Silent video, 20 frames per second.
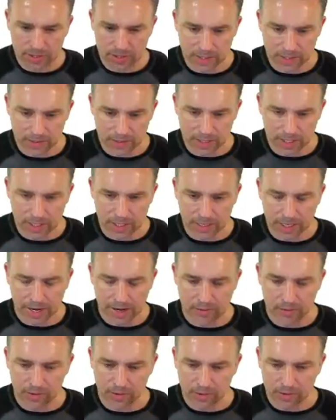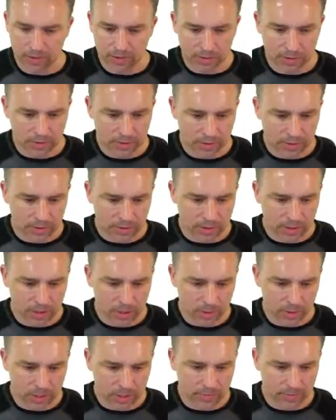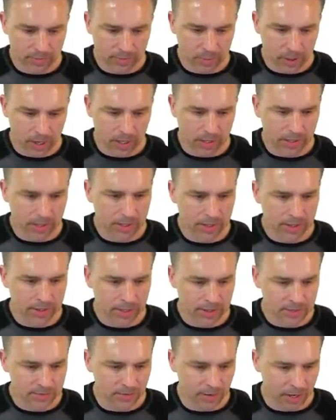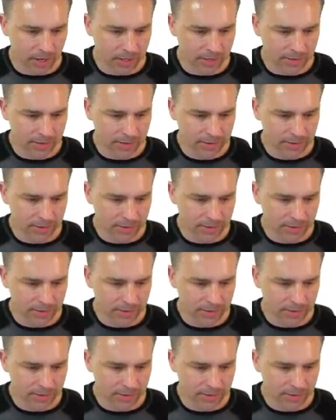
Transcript: in like an hour. Nobody even bought it, and that's fine.